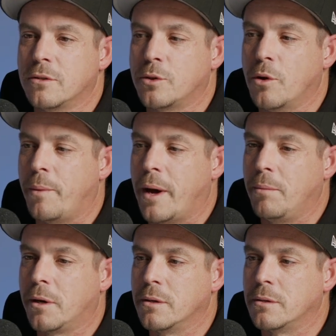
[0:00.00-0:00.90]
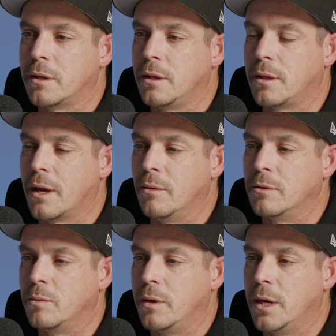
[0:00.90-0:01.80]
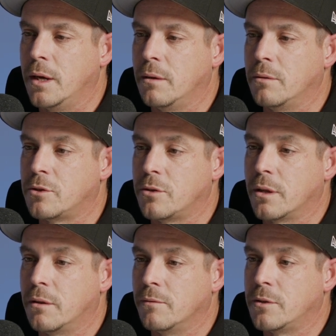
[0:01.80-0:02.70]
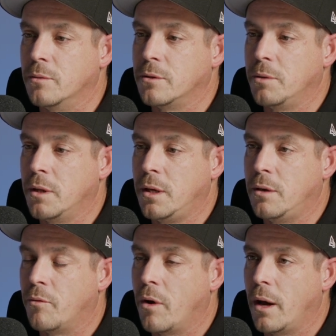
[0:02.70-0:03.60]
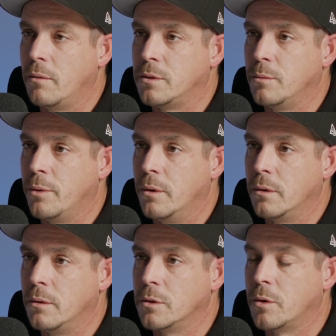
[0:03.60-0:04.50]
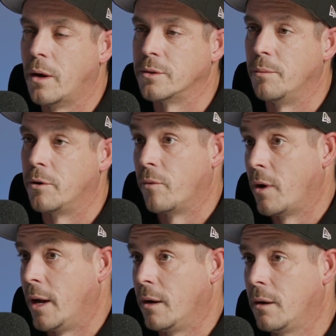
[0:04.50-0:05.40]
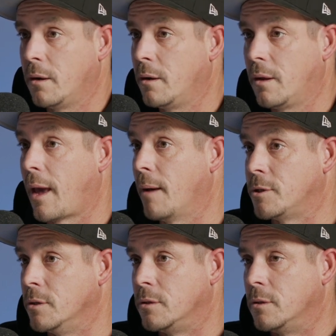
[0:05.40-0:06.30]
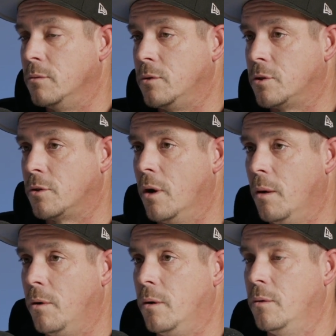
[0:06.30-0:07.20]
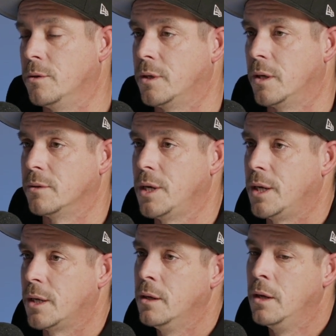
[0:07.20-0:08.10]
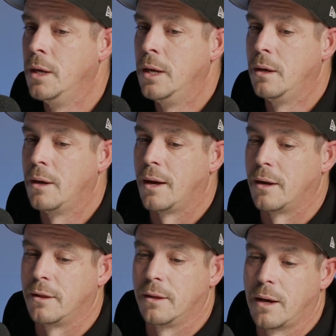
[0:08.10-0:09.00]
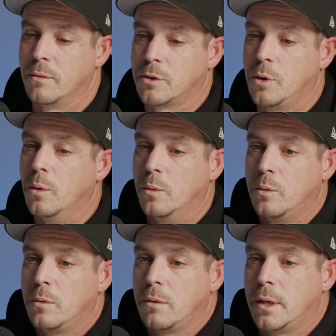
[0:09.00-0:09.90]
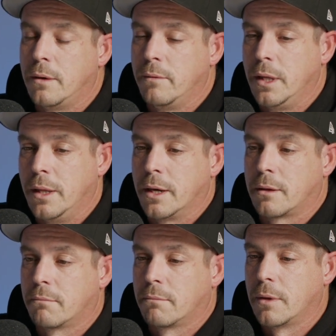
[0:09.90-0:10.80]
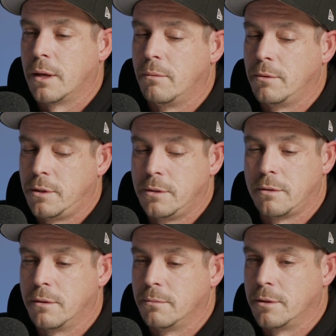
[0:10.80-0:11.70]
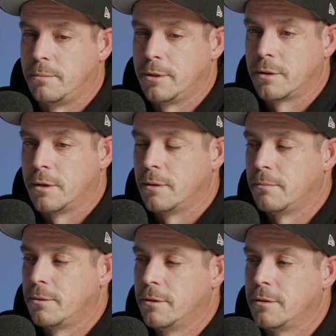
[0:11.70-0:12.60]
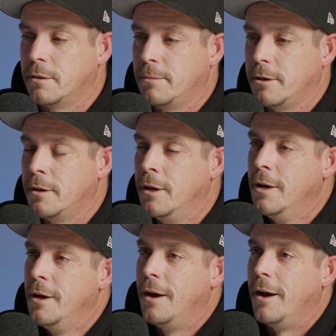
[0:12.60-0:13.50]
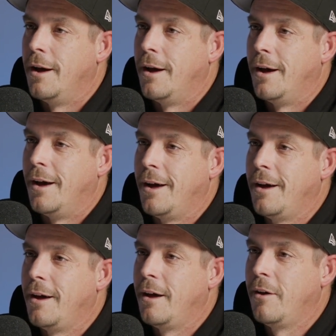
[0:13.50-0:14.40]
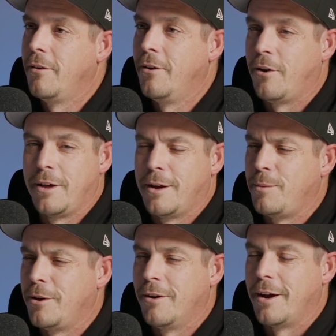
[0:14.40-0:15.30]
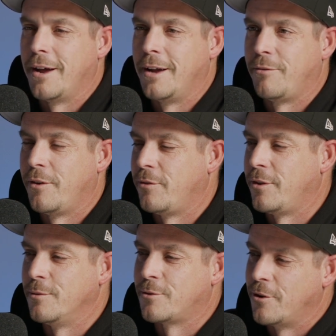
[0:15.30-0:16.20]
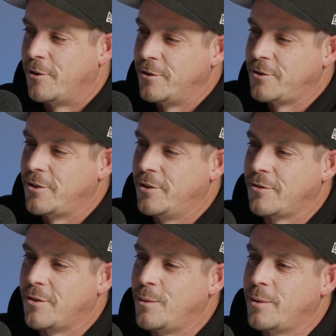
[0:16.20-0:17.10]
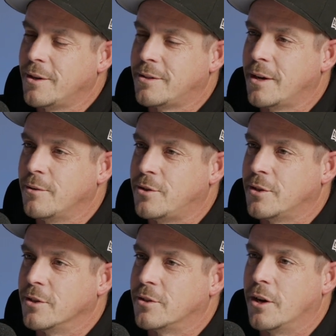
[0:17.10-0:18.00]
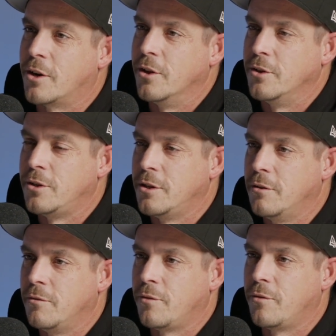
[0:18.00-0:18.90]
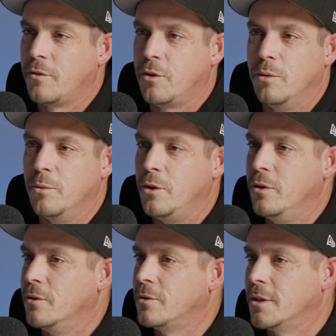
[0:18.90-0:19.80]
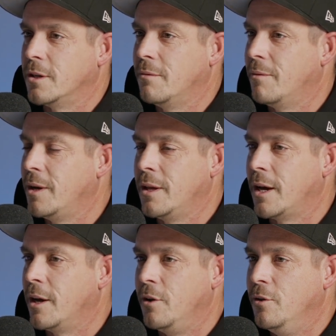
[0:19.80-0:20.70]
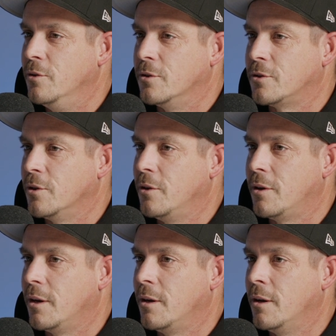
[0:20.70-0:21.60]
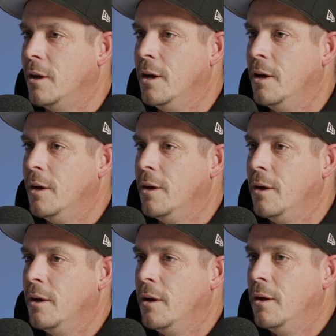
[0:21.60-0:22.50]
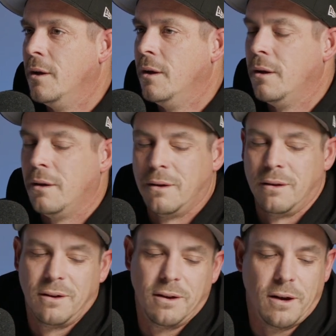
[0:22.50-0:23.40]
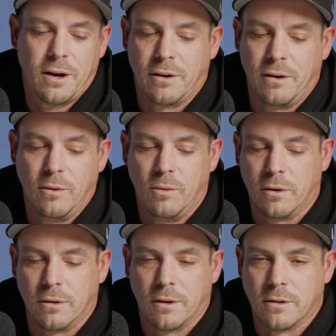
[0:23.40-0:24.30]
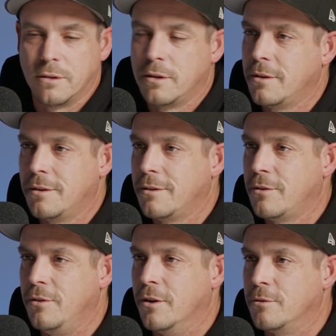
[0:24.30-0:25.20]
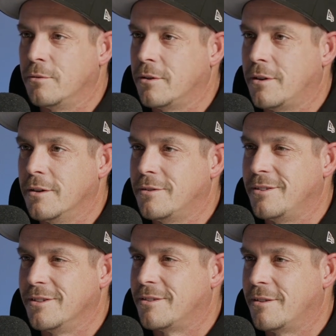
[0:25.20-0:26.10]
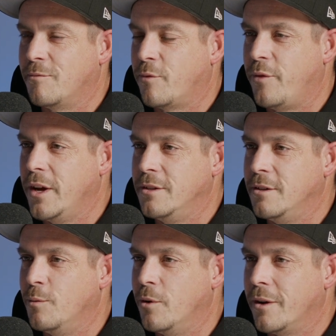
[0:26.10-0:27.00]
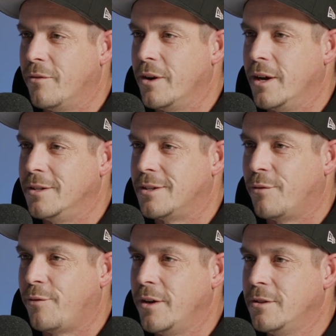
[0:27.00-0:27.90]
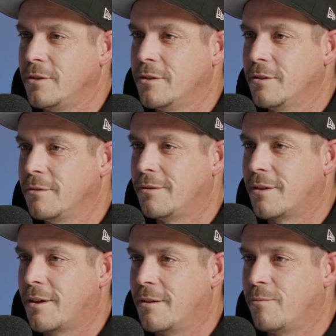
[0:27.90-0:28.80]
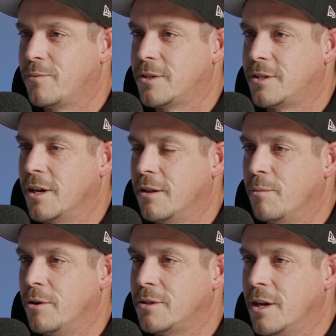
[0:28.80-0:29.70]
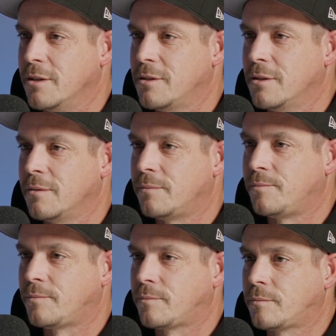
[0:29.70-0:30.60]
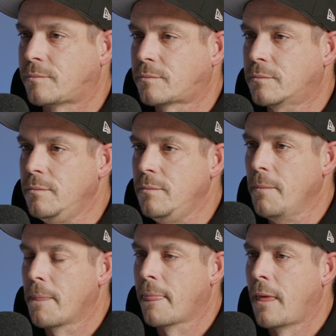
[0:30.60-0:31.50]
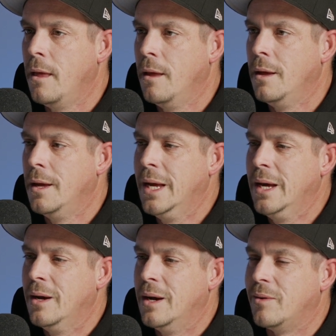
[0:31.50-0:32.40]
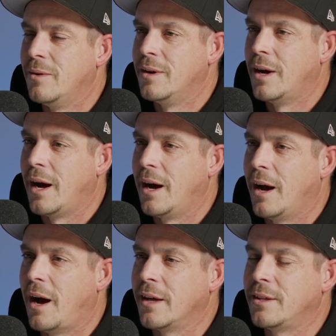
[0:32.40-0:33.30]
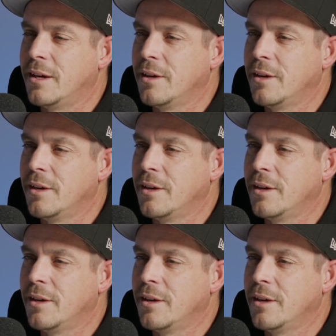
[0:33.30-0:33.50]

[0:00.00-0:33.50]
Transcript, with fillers: so bad because I think that was where the strength of someone's ability to write was important. So I was able to write mm -hmm. captions that would describe what it was that I was eating. And I think that was cool. And I really like, I wish Instagram would go back to that personally, but uh, no videos. Oh, yeah, it'd be great. And if everything was chronological as well, because that was just a psychology of human use and when are they going to use it so you could. So it's not chronological anymore if you skip back far I don't enough. know what it does. Who knows what it does? It just feeds you they're whatever try- it needs to feed you. I feel like they're just trying to chase ads. their tail to catch up to TikTok. That it's kind of getting a bit messy. I think